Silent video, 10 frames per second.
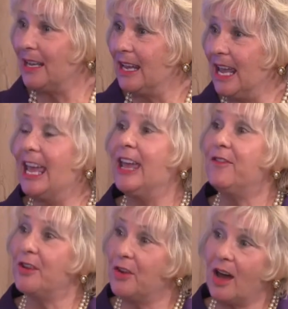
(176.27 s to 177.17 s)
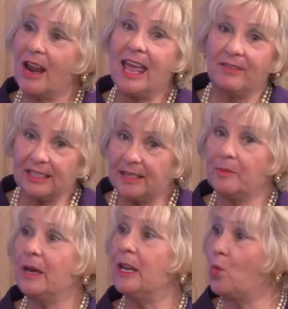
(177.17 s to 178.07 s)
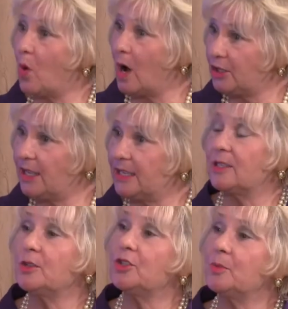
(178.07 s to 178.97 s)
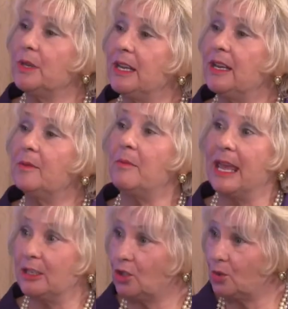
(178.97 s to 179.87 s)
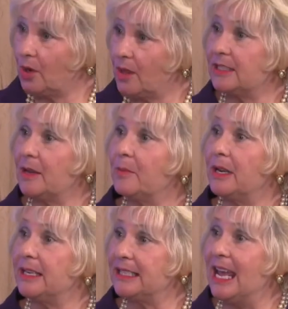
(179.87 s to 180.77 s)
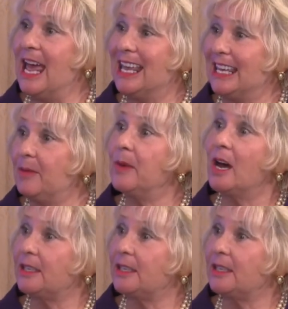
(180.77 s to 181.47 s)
Sure. If they're not having somebody watch that social media and making sure that somebody's keeping on